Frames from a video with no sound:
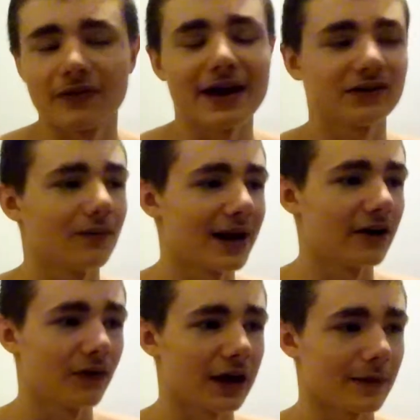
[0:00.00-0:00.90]
That's the main
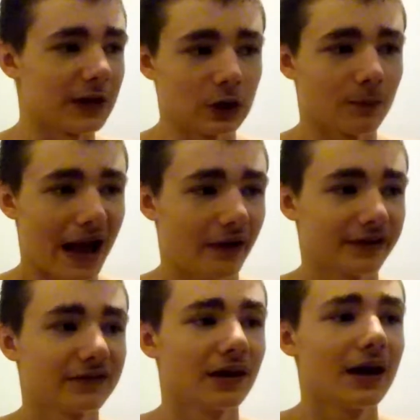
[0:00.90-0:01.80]
thing. I mean, your
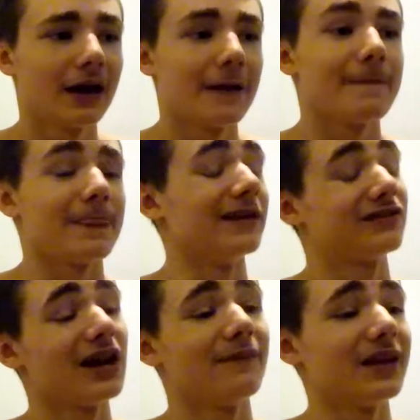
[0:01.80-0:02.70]
balance is
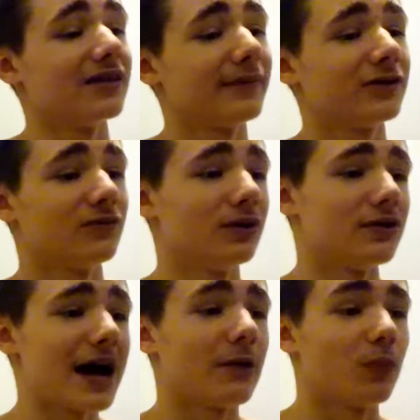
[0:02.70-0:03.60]
going to be, especially when you
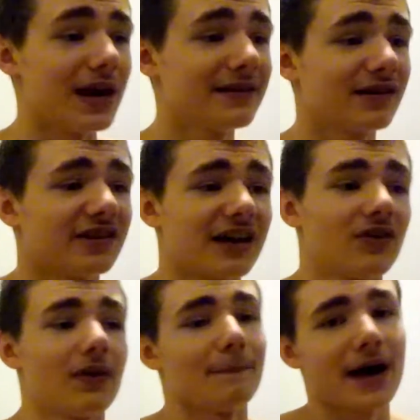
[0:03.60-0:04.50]
add weights, because I
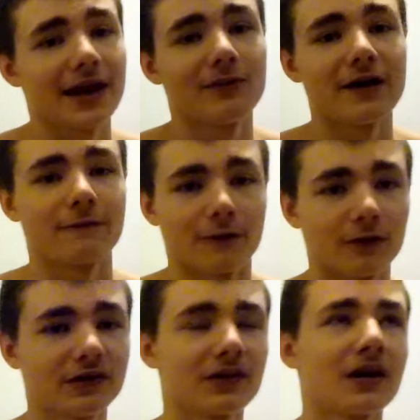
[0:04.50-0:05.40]
did them body weight
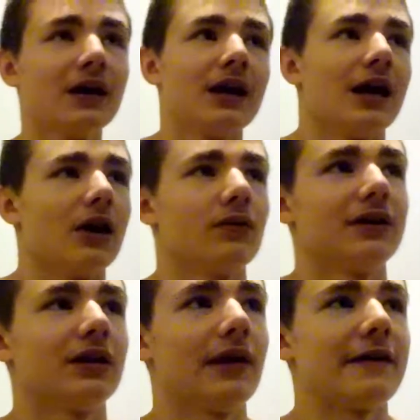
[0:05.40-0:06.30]
first and only
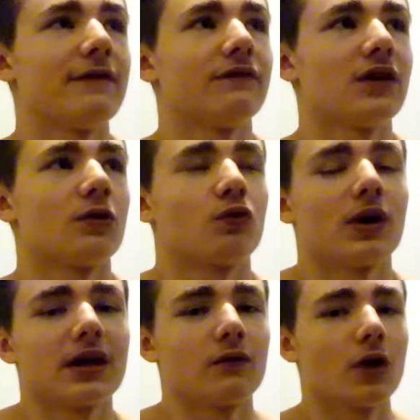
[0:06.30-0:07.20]
did like 15 or
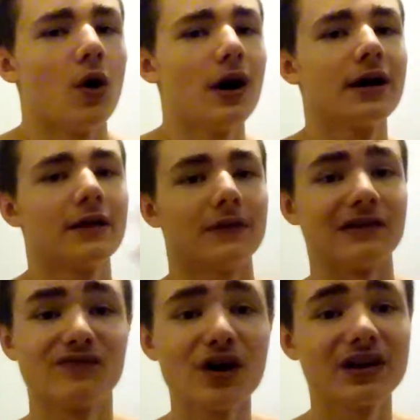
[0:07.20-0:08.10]
20 in a row. It's
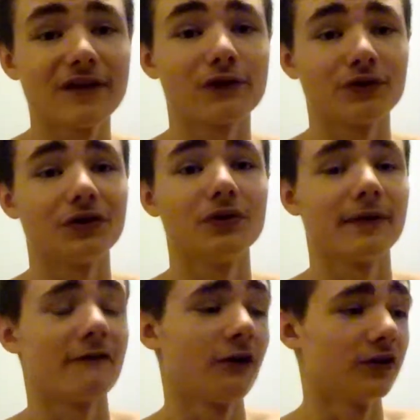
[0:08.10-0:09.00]
very difficult to do them
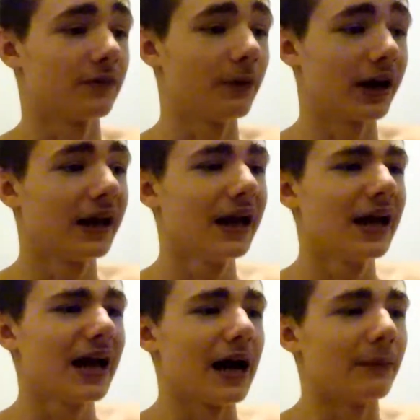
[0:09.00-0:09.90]
at first, but
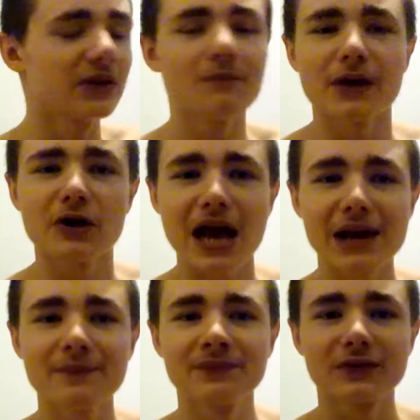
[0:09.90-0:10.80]
I'm getting better at
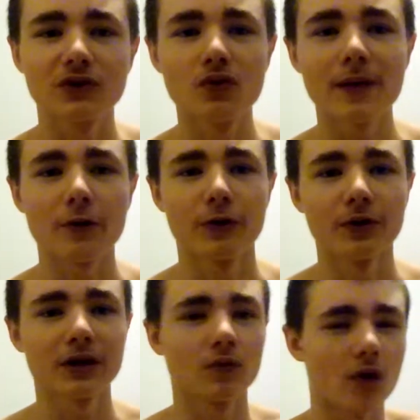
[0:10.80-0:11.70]
them. Can do about
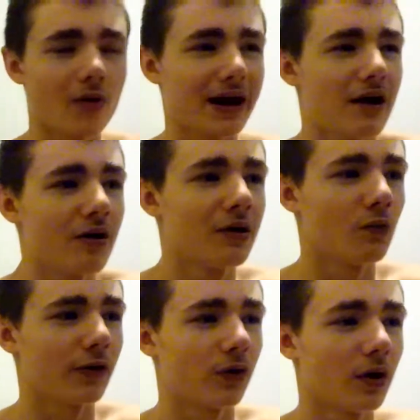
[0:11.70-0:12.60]
30 in a row now
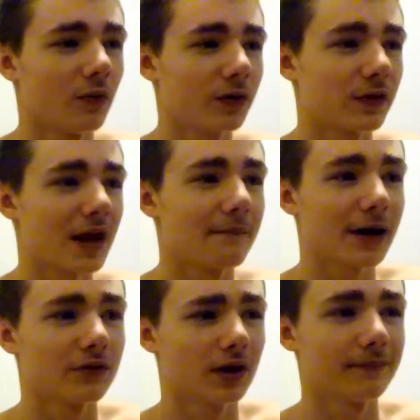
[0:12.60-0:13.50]
with the
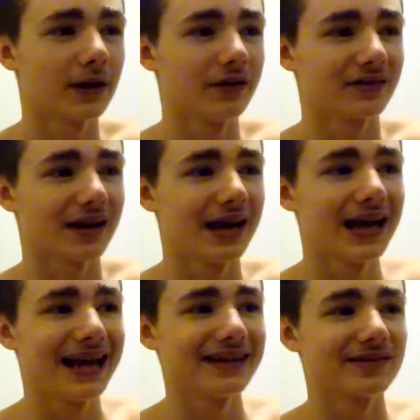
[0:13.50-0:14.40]
10-pound dumbbells, and
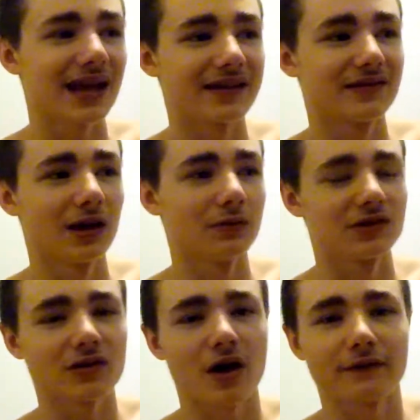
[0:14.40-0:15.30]
it's not, which
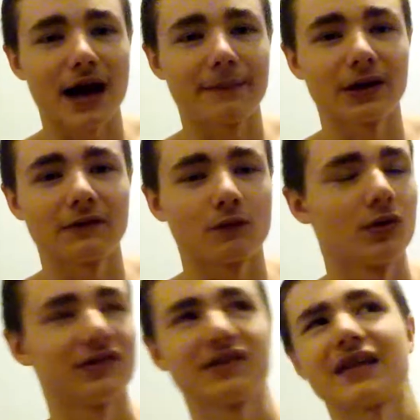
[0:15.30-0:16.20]
is all I've got, but of
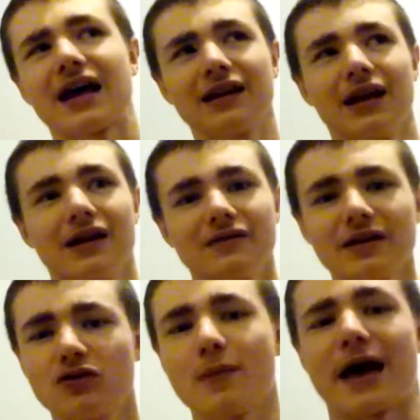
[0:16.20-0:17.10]
course it's not
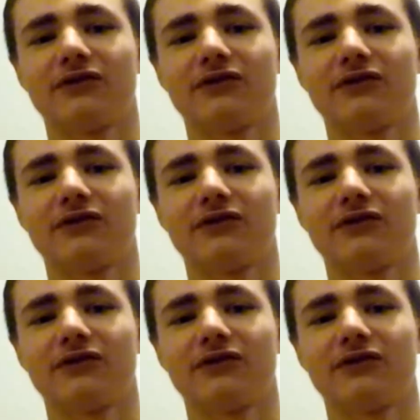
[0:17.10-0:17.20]
too bad.